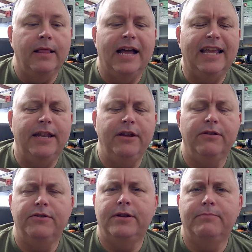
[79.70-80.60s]
Like any
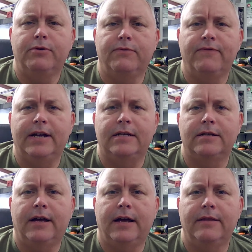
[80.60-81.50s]
other typical
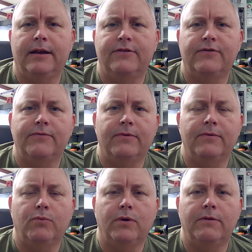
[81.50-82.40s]
flashlight, that's
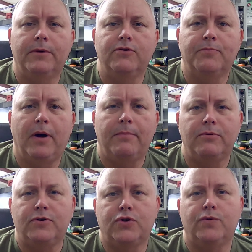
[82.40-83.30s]
one of the most
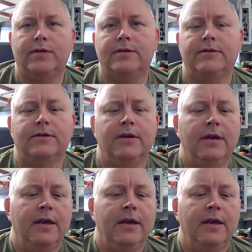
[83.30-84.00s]
popular choices.